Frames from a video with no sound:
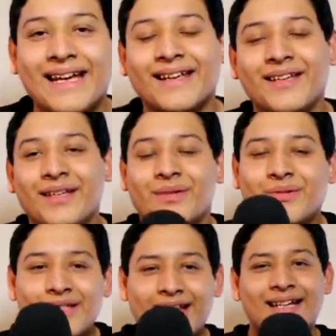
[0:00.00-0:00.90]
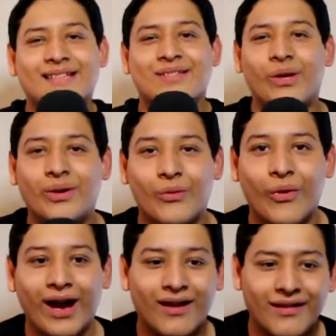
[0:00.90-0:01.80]
you were like so
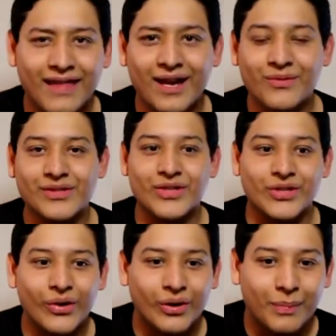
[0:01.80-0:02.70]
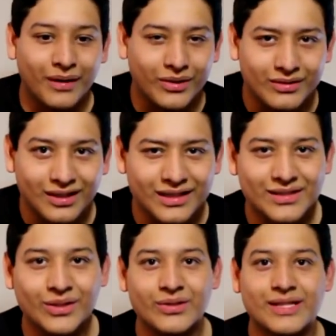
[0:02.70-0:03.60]
aware that it was a joke, but you took it
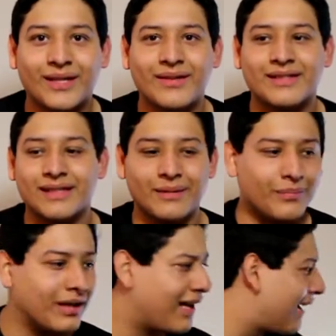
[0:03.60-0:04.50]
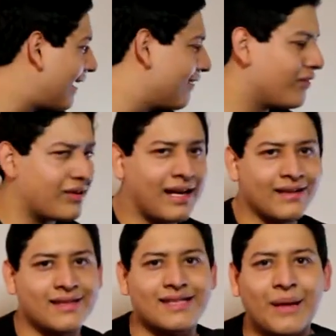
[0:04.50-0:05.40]
so seriously, but
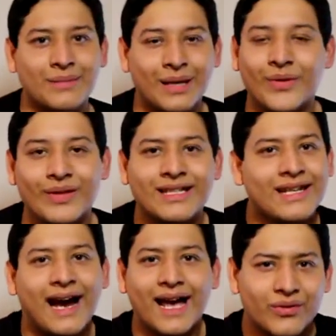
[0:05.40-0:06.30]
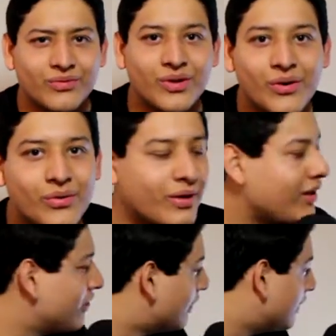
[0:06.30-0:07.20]
at the same time you didn't. I don't know what
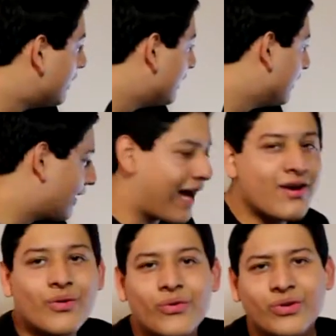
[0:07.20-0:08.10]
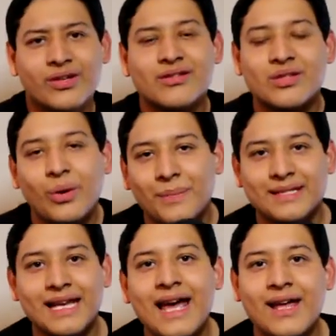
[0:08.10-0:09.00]
you, I don't know, you're so
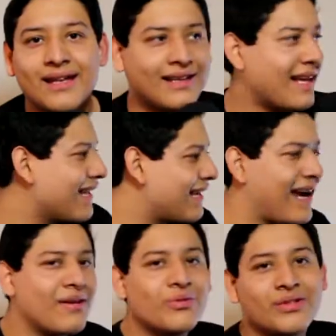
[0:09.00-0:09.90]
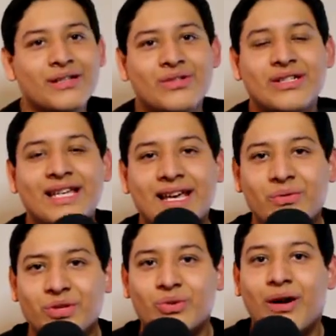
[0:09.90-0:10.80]
upset and I don't understand
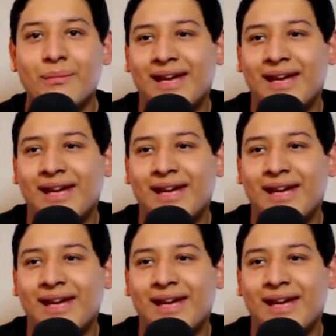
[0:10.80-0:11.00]
what you want me.